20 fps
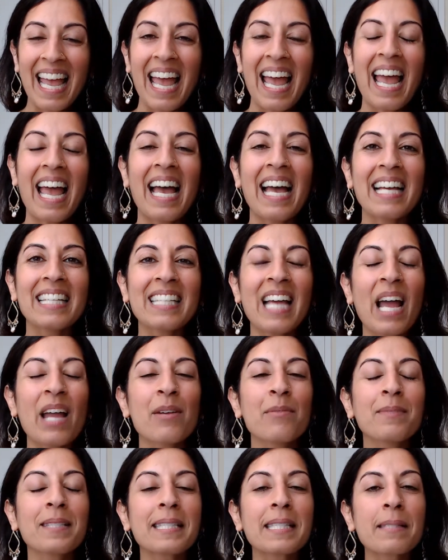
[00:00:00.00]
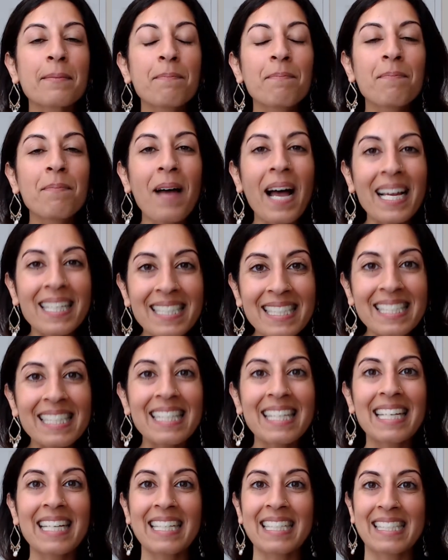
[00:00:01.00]
And I am
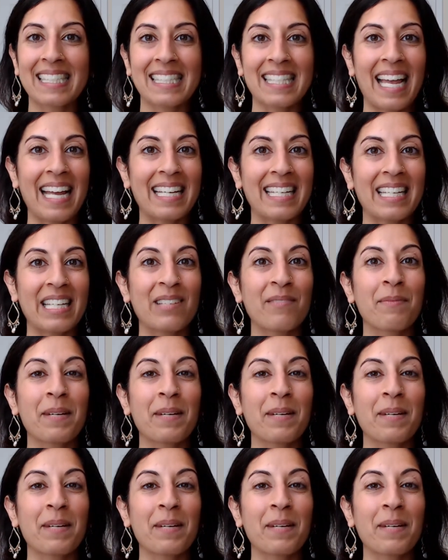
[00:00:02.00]
especially excited